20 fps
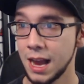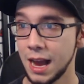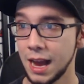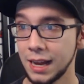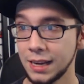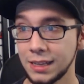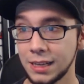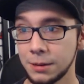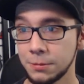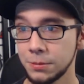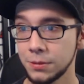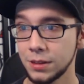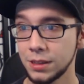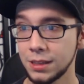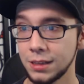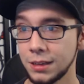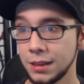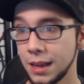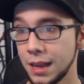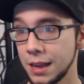I
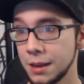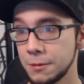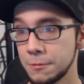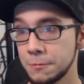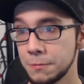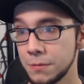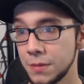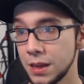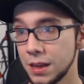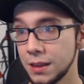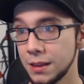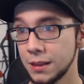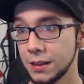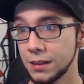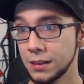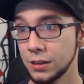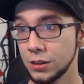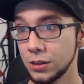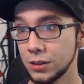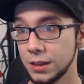definitely am
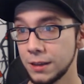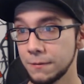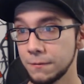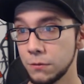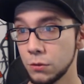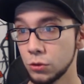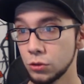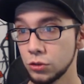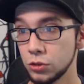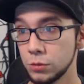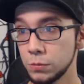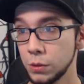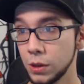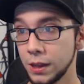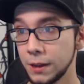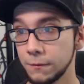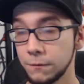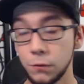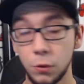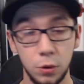looking forward to
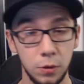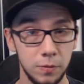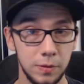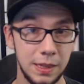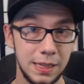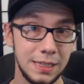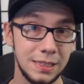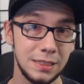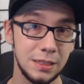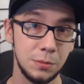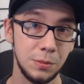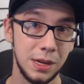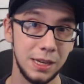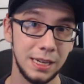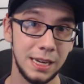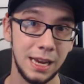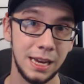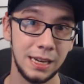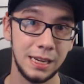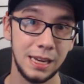playing 4 of these in my
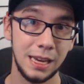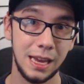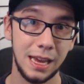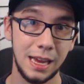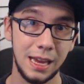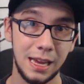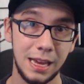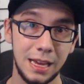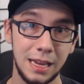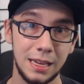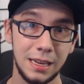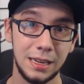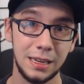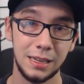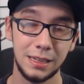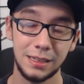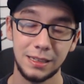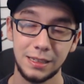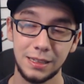deck, and